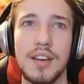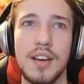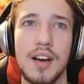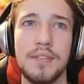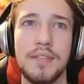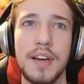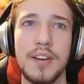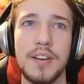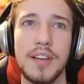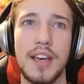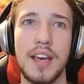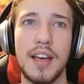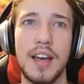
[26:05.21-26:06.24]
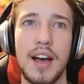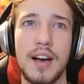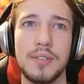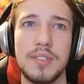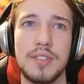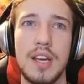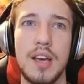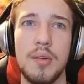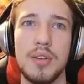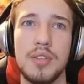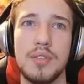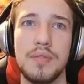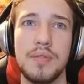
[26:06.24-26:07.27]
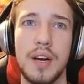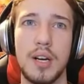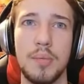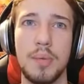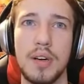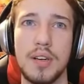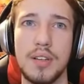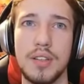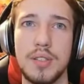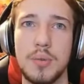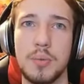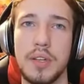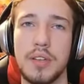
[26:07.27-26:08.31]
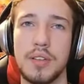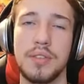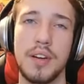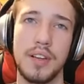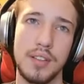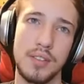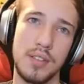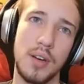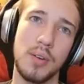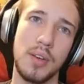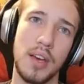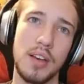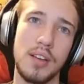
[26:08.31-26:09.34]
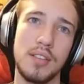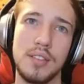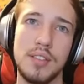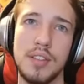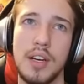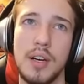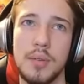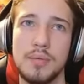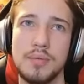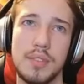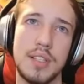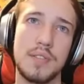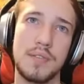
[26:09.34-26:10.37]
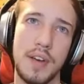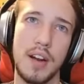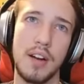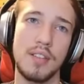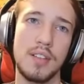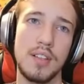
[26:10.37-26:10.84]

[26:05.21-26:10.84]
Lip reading: A fighter can't out-damage Fireball is a weaker fighter. Okay, that's fair.